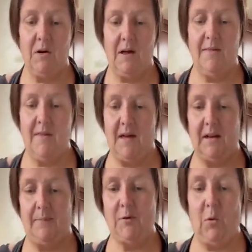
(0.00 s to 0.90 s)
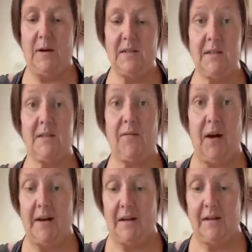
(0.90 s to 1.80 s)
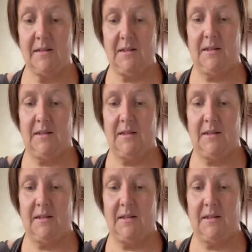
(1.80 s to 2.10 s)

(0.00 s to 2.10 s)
and then I'm going to divide it.